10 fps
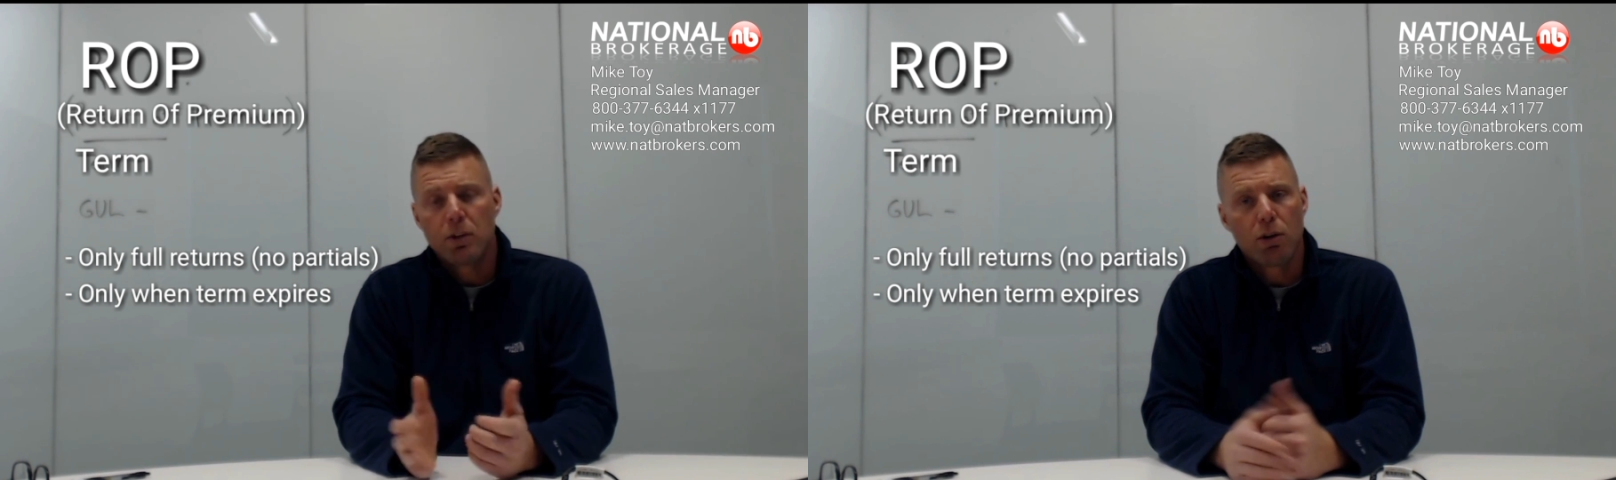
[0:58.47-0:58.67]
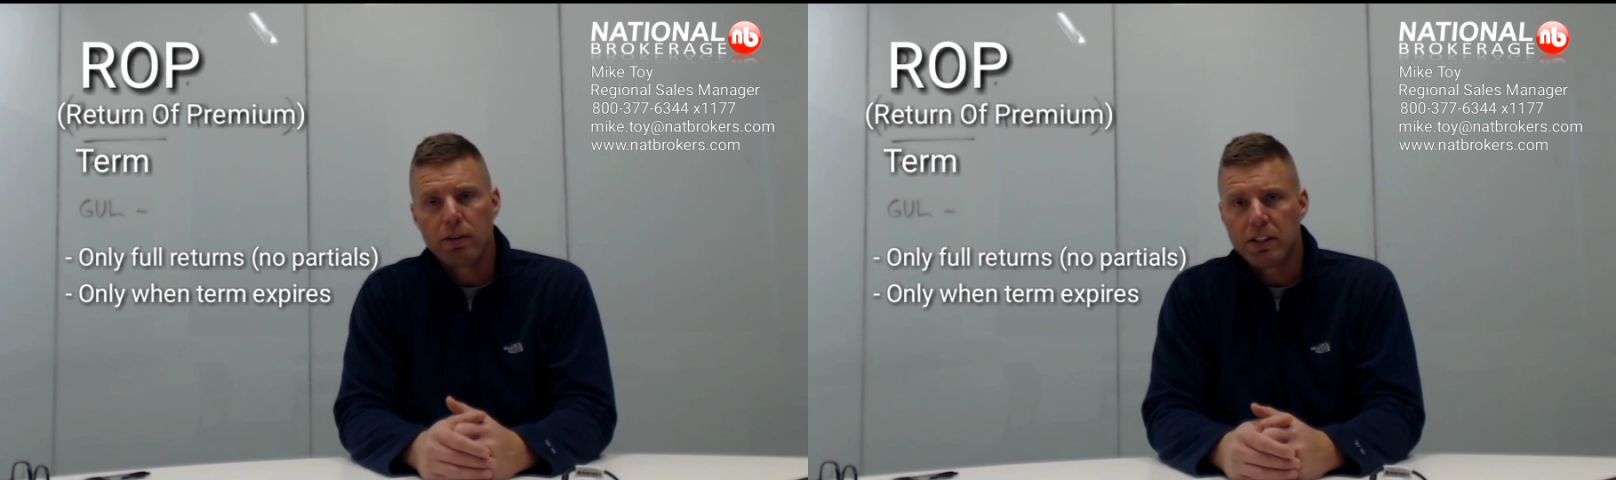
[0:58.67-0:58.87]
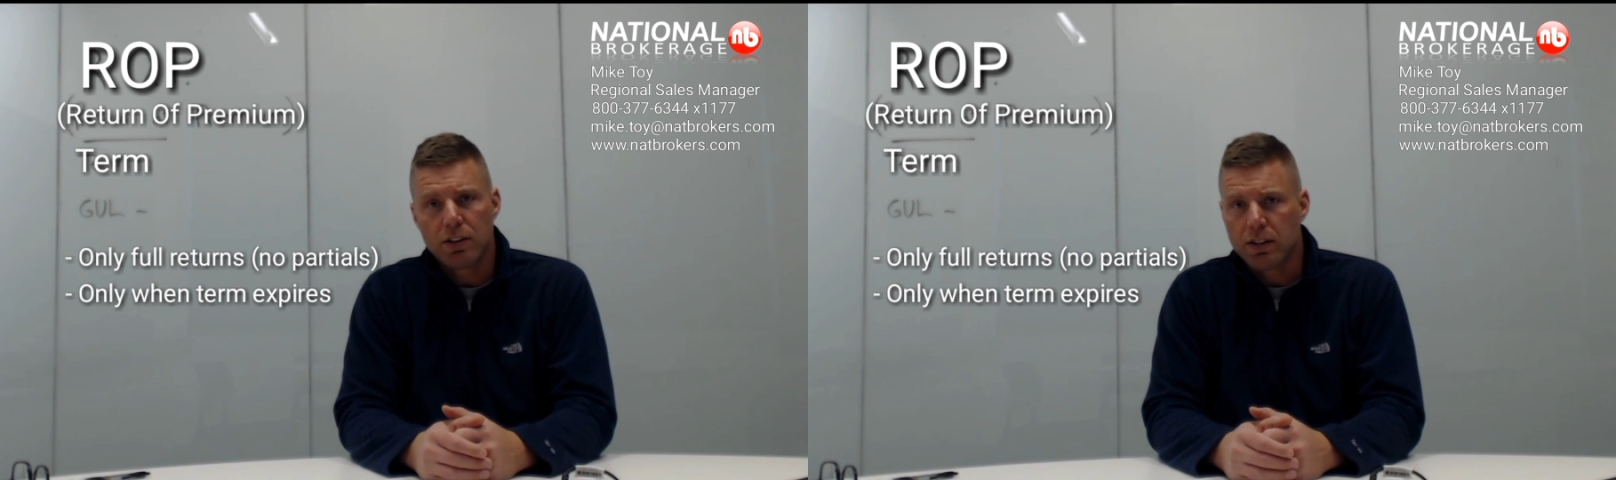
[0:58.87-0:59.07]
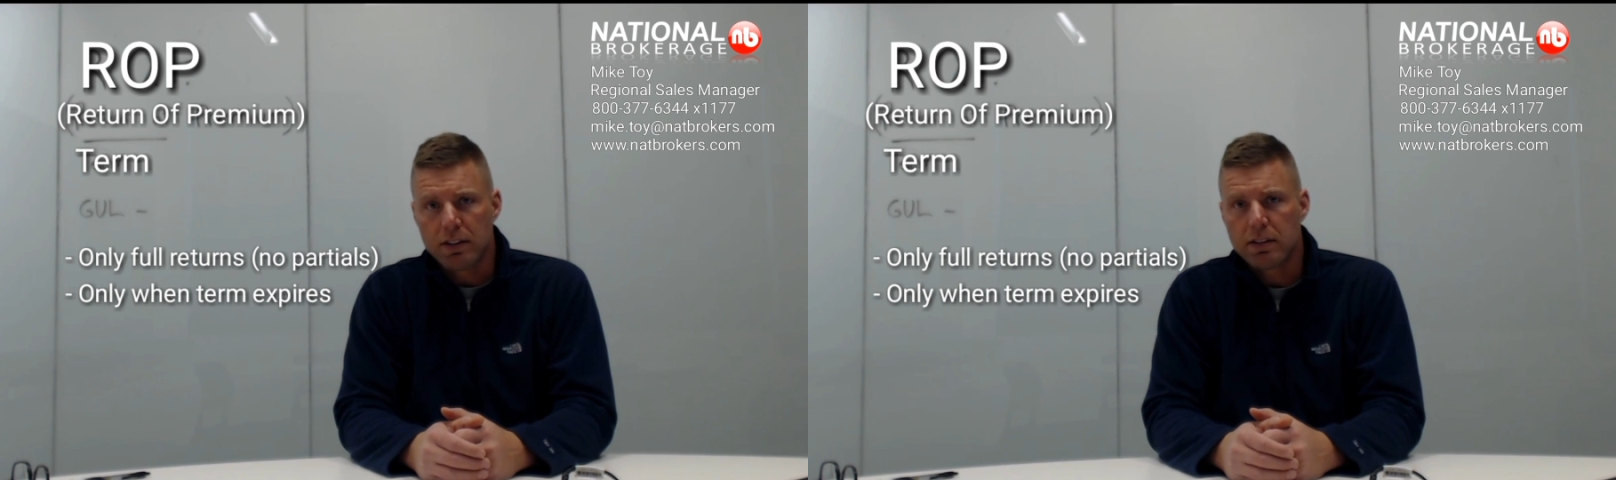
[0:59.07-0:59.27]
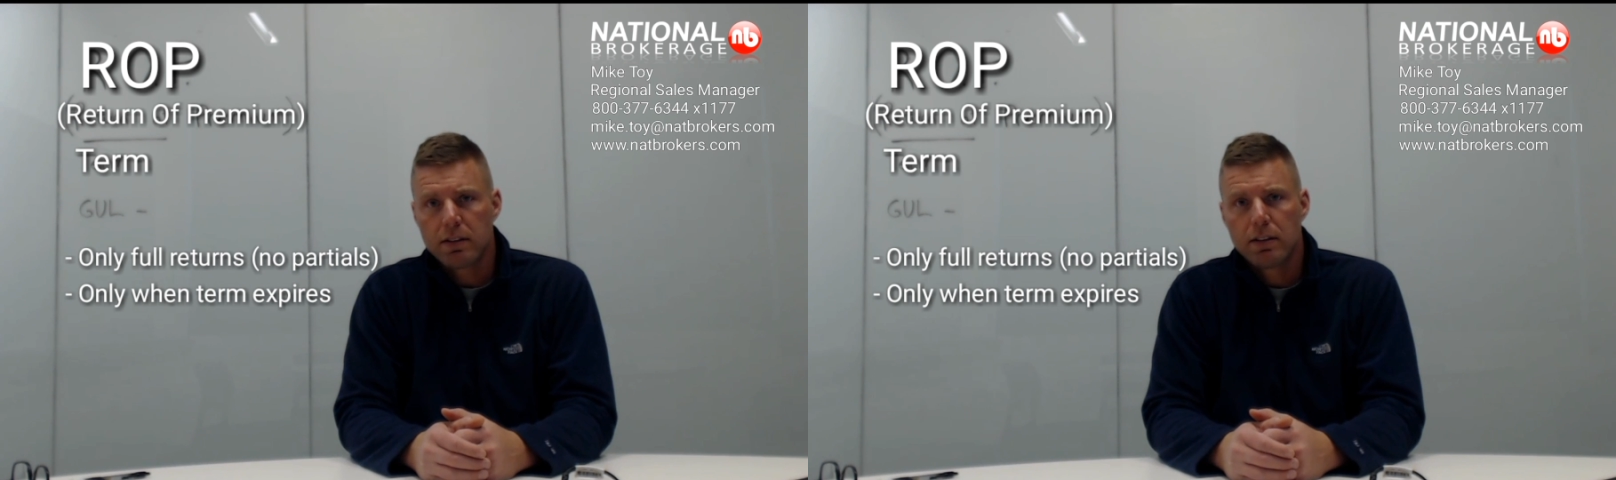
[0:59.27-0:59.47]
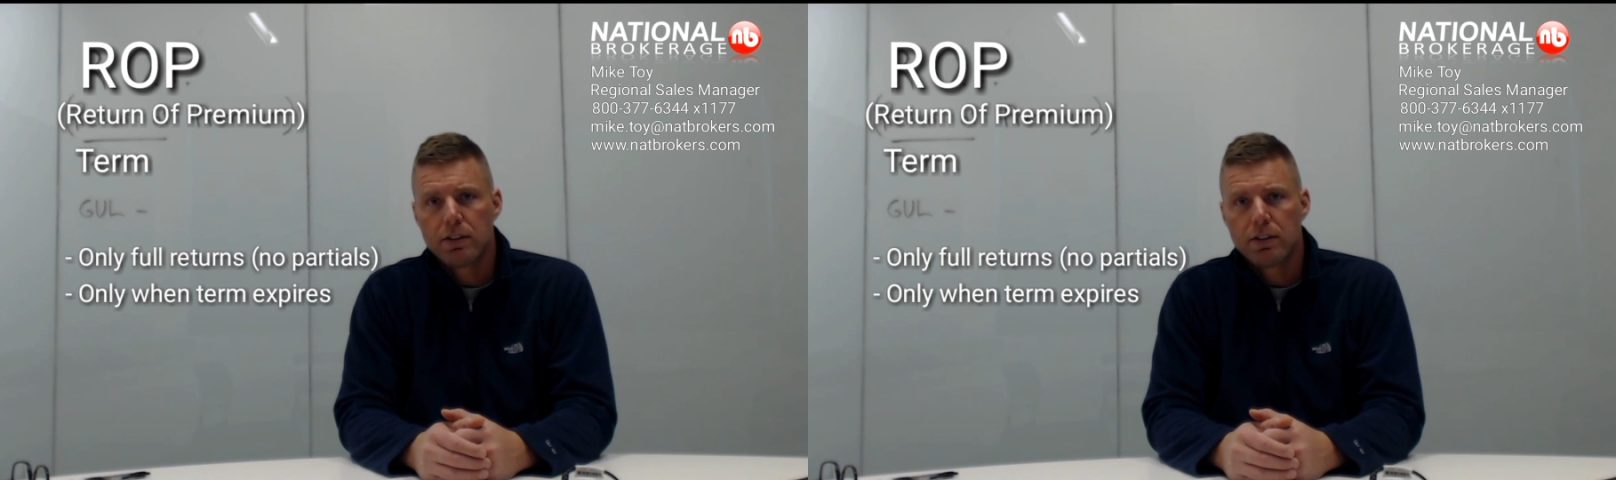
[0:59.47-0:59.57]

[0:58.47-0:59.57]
no returns.